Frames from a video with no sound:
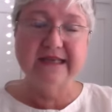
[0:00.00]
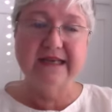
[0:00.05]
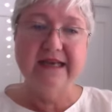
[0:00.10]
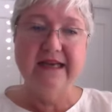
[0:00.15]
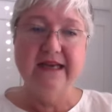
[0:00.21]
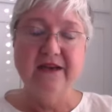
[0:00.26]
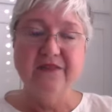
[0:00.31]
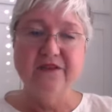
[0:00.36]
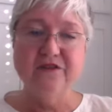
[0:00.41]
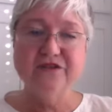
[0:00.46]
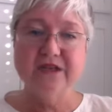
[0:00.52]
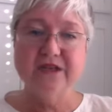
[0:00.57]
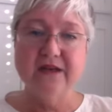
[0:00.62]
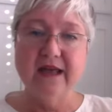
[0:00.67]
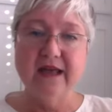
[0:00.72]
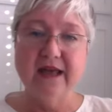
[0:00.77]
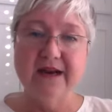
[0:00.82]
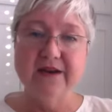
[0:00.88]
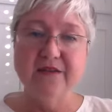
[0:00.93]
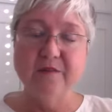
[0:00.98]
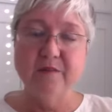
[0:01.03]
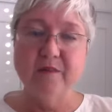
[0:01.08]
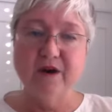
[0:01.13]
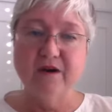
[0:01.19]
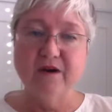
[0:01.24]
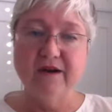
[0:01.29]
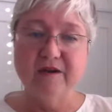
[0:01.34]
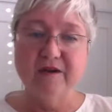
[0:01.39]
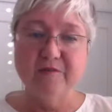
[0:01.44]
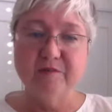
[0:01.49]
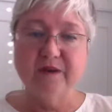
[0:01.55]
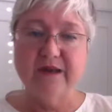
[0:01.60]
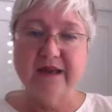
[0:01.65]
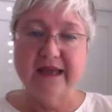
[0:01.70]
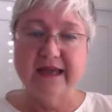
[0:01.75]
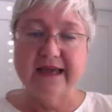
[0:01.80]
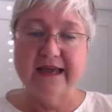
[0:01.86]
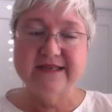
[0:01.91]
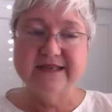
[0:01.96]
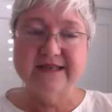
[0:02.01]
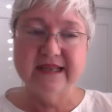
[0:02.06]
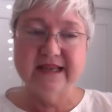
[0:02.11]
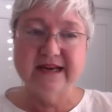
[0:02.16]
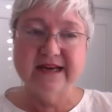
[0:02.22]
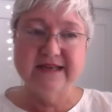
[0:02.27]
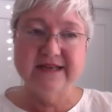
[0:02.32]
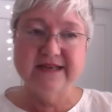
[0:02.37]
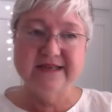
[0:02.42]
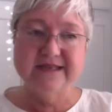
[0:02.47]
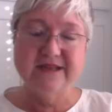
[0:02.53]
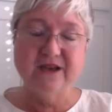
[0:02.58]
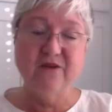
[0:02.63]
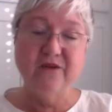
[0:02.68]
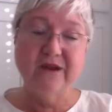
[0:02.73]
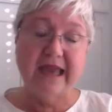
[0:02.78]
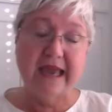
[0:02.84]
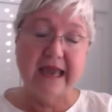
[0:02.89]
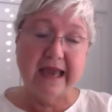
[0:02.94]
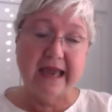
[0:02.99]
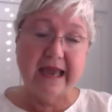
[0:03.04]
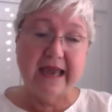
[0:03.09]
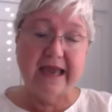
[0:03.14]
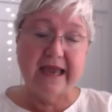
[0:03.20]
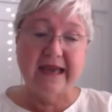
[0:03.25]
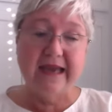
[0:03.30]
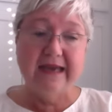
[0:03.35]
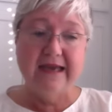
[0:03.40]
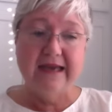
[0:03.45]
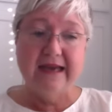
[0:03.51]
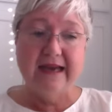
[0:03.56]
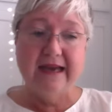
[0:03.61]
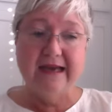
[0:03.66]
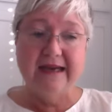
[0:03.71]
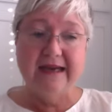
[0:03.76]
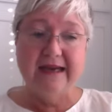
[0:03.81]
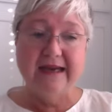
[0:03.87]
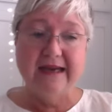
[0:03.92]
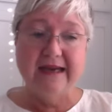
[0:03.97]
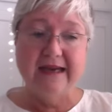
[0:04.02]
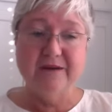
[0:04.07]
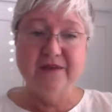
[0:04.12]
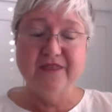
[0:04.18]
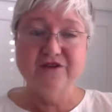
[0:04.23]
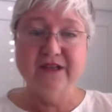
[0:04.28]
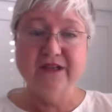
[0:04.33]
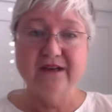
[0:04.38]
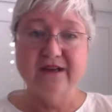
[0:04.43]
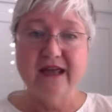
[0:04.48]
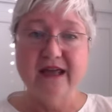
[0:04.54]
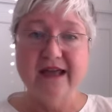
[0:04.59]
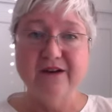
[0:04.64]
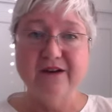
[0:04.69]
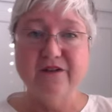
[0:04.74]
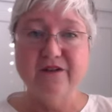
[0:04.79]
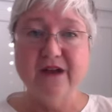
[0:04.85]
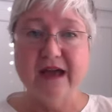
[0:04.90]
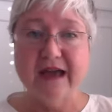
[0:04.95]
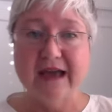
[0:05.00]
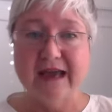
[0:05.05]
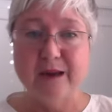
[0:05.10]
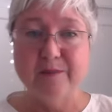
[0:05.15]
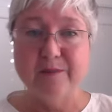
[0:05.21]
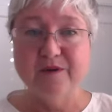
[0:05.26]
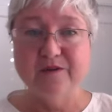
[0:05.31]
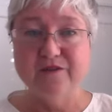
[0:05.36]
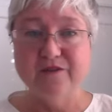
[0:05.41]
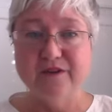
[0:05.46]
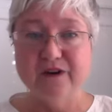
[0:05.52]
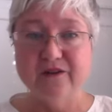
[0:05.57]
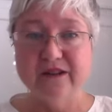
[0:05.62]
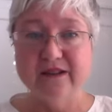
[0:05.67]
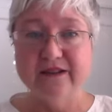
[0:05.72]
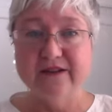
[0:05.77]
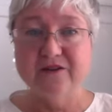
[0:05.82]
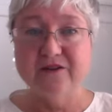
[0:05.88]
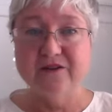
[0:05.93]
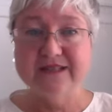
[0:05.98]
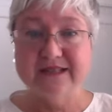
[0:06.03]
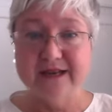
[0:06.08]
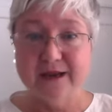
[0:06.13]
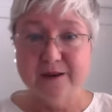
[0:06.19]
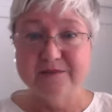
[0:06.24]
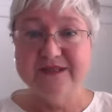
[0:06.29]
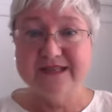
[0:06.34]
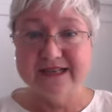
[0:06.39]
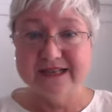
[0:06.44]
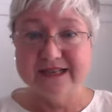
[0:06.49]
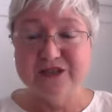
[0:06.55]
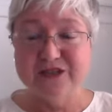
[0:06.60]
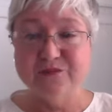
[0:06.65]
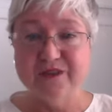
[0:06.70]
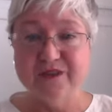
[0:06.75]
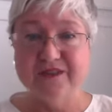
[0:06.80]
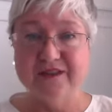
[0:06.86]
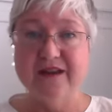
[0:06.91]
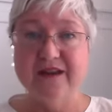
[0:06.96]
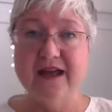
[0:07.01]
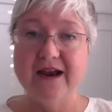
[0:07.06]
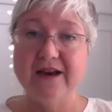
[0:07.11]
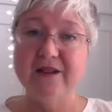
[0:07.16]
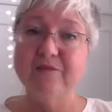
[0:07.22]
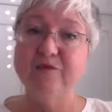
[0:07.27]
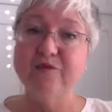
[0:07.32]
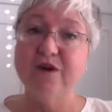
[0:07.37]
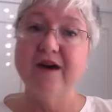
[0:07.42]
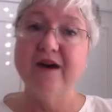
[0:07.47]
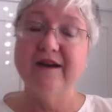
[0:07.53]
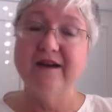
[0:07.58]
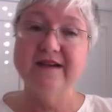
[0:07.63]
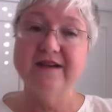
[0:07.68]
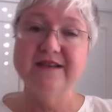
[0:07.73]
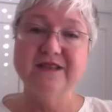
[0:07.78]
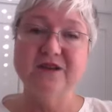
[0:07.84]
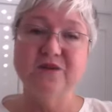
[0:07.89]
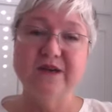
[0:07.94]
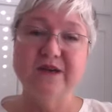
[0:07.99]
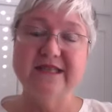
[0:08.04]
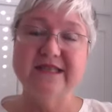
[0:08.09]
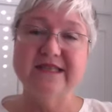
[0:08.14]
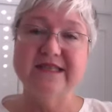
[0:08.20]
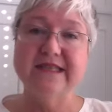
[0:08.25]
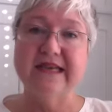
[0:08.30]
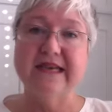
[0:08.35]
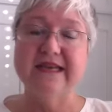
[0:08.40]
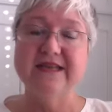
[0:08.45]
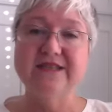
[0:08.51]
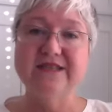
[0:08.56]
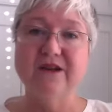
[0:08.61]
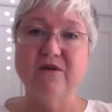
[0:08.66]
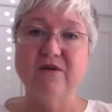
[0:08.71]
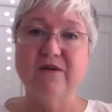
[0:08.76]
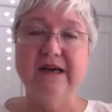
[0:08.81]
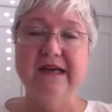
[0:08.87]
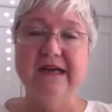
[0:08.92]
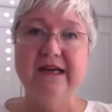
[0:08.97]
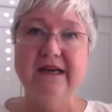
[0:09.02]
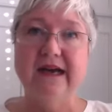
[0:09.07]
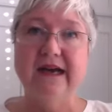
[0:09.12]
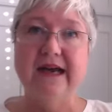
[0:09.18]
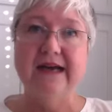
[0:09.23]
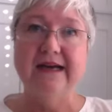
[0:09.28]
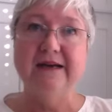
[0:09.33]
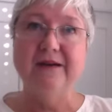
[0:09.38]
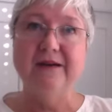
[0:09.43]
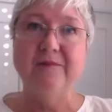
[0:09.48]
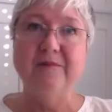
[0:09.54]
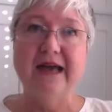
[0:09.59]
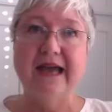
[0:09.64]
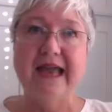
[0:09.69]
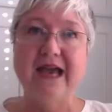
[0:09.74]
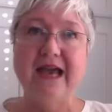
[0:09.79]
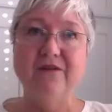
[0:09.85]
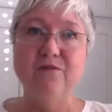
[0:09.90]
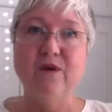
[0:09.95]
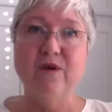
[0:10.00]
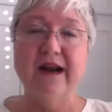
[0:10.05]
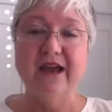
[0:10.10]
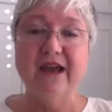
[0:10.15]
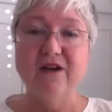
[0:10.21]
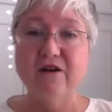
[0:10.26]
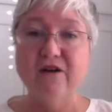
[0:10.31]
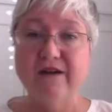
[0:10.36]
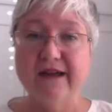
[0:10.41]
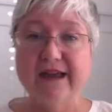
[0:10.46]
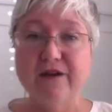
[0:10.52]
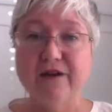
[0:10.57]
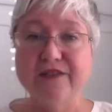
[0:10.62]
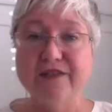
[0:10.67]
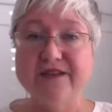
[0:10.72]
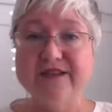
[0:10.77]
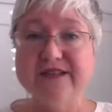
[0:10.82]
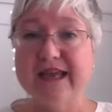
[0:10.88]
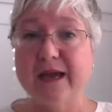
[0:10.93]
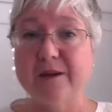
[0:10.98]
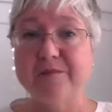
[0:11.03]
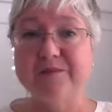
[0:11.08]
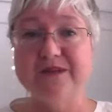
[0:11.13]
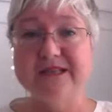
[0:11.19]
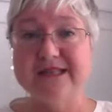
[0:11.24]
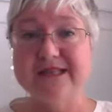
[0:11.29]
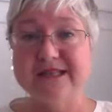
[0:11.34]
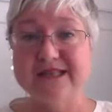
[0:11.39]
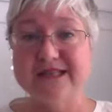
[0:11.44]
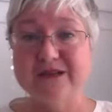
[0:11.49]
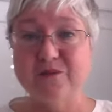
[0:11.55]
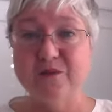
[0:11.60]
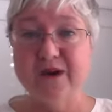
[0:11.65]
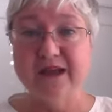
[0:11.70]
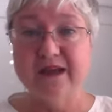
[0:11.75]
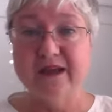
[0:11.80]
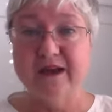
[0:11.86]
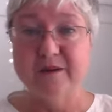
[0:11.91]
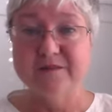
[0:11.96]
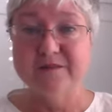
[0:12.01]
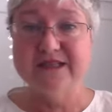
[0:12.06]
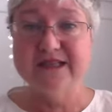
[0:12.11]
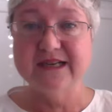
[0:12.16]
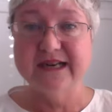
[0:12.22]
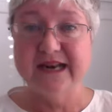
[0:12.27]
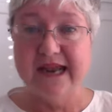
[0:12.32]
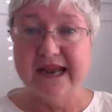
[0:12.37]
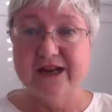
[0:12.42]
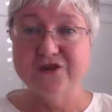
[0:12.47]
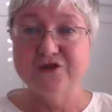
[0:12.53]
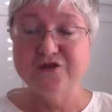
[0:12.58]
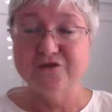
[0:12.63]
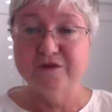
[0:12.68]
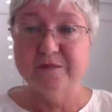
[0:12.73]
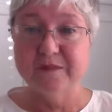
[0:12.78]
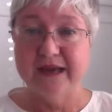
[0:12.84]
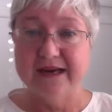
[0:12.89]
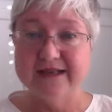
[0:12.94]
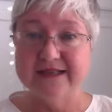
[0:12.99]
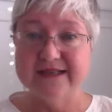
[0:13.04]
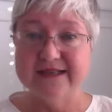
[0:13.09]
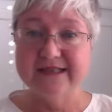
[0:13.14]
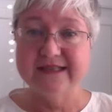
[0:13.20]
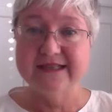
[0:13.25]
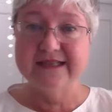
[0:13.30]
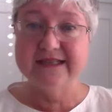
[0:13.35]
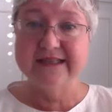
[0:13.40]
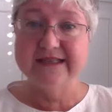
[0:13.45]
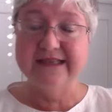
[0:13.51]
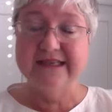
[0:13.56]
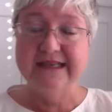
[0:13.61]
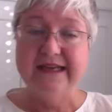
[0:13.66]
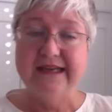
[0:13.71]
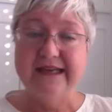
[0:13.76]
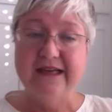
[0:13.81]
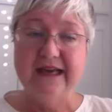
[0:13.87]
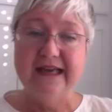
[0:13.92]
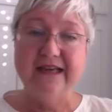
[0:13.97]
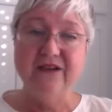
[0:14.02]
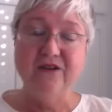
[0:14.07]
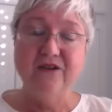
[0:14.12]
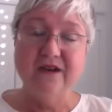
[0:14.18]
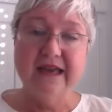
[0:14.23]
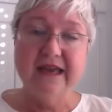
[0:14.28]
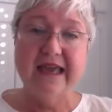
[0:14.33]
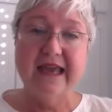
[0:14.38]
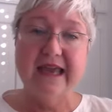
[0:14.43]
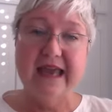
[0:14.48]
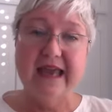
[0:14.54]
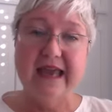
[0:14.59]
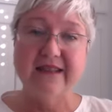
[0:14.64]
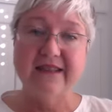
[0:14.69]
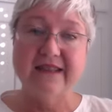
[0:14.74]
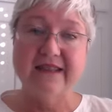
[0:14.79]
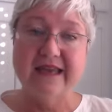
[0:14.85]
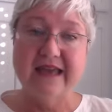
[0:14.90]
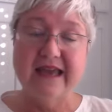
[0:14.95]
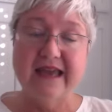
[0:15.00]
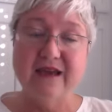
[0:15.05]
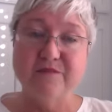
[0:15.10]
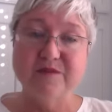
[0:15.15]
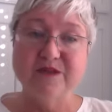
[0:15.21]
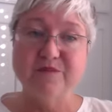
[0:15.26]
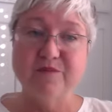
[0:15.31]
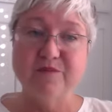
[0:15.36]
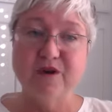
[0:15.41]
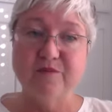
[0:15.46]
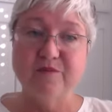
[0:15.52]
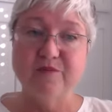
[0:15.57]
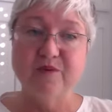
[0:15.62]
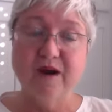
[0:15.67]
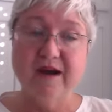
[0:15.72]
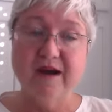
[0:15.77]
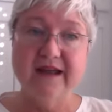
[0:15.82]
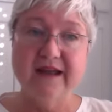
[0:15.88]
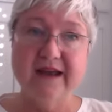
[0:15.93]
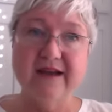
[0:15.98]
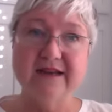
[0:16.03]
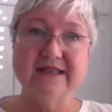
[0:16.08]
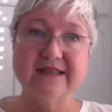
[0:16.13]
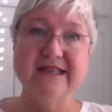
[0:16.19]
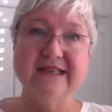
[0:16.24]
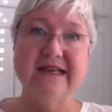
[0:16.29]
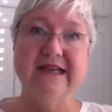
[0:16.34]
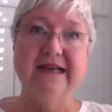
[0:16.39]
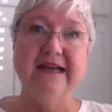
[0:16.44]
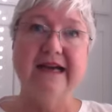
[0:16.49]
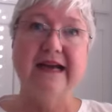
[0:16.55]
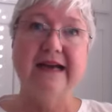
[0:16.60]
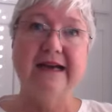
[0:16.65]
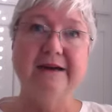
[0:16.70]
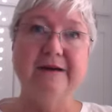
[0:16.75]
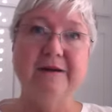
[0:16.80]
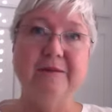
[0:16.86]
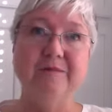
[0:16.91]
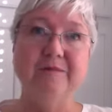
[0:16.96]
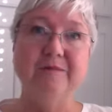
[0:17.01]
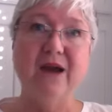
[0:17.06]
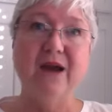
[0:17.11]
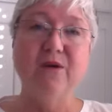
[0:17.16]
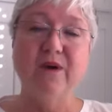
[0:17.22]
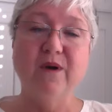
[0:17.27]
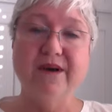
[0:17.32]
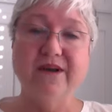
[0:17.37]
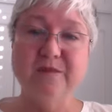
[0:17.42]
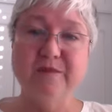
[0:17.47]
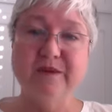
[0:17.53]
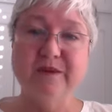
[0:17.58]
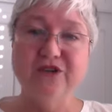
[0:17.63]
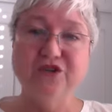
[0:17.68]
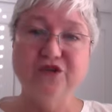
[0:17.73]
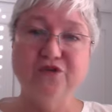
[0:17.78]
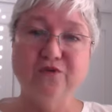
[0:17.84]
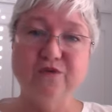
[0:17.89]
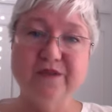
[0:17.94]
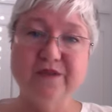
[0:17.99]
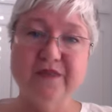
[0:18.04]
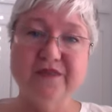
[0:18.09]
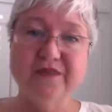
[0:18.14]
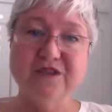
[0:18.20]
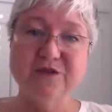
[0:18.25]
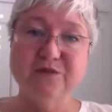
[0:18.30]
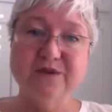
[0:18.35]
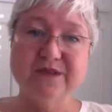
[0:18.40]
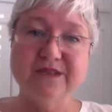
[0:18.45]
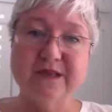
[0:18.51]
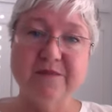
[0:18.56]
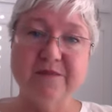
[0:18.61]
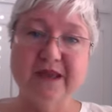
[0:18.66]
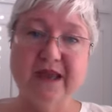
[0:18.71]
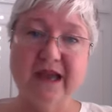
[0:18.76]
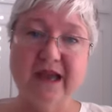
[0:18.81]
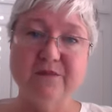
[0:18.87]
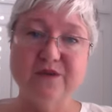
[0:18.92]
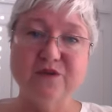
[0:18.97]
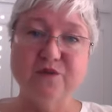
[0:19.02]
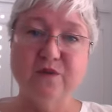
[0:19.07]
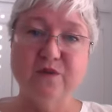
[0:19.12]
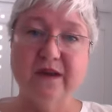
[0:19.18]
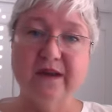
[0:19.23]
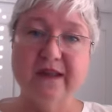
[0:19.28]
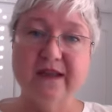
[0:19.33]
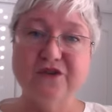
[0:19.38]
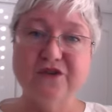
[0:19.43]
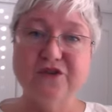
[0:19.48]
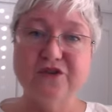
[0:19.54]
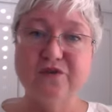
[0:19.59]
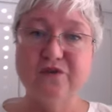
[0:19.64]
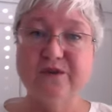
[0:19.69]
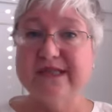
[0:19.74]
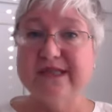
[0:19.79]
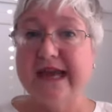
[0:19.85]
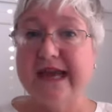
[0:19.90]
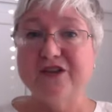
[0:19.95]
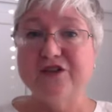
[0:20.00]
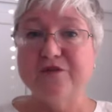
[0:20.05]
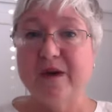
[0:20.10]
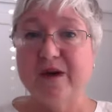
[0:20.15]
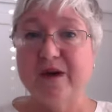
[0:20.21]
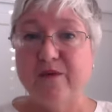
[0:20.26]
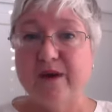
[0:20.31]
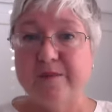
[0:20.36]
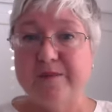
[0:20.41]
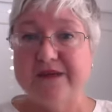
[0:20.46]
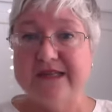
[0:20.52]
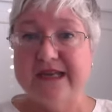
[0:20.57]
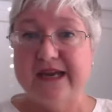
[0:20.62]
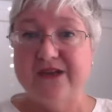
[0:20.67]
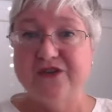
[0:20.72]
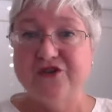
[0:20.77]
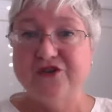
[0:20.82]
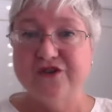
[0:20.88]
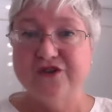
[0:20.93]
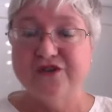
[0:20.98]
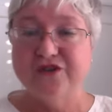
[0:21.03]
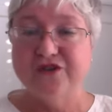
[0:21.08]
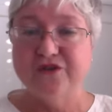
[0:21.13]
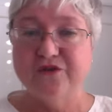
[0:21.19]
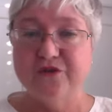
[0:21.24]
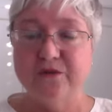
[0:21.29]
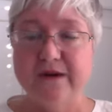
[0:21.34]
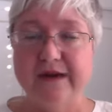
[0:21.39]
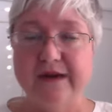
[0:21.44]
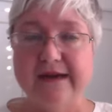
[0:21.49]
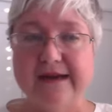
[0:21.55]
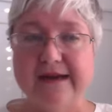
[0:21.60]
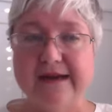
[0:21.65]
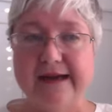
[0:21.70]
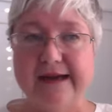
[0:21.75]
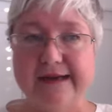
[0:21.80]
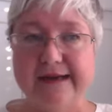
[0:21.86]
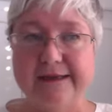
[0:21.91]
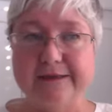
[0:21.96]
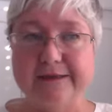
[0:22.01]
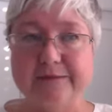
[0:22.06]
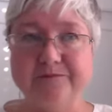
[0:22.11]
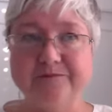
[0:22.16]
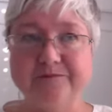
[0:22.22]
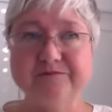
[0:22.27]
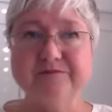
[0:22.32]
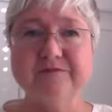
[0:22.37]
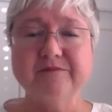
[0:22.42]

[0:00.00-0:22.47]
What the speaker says: And there's a lot in the marketplace that is okay, but there's a lot of hype and very little substance with a lot of the products that we see. So I have what I call healthy skepticism when it comes to natural medicine. And in looking at the hempSMART products, I wanted to be sure that this was something I was willing to attach my reputation to.